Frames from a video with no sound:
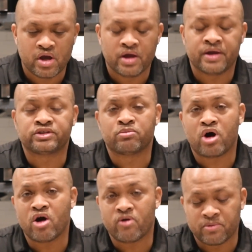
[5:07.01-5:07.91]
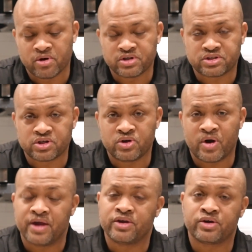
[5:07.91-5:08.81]
And tomorrow, I'm going to show you
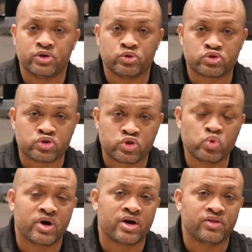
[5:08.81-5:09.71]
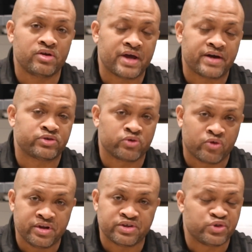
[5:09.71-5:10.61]
how you can use 2 other natural
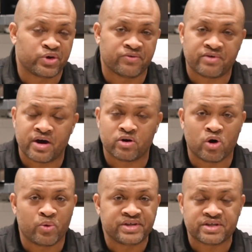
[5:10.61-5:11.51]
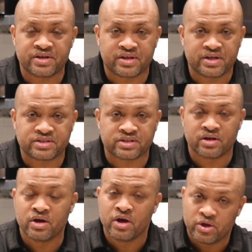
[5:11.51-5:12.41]
ingredients you can find always in your kitchen.
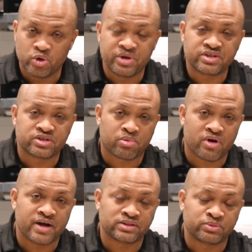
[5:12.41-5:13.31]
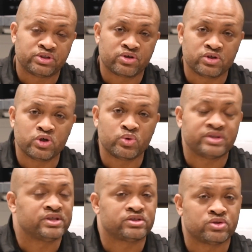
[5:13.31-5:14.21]
You'll be surprised what you can do with
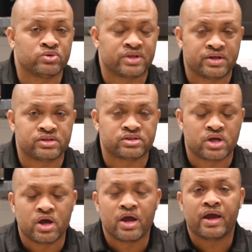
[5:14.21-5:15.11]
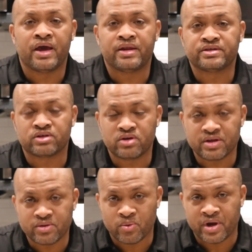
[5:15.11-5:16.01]
these 2 things. And it's
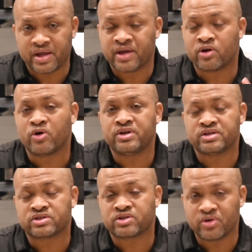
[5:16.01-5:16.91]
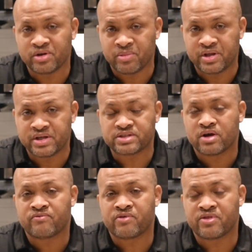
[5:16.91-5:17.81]
another way. And all you need is 30
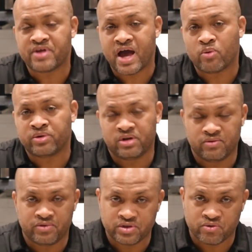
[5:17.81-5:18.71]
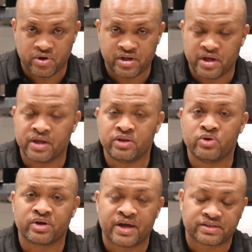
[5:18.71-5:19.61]
minutes for that one in the refrigerator. And you
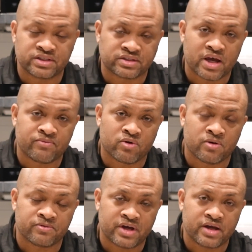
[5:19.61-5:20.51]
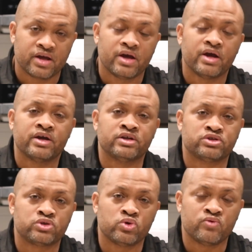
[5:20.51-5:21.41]
can actually siphon off of that and
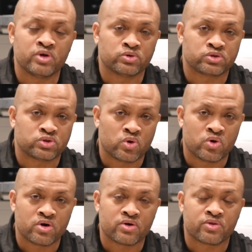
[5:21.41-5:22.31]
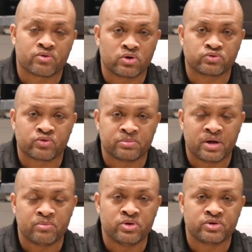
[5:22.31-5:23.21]
soothe those sore throats from
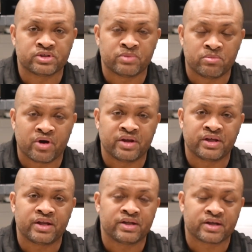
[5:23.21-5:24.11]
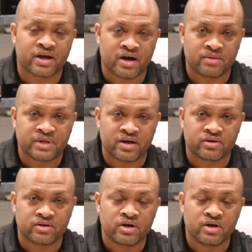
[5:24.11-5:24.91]
that mucus membrane and get it to calm down.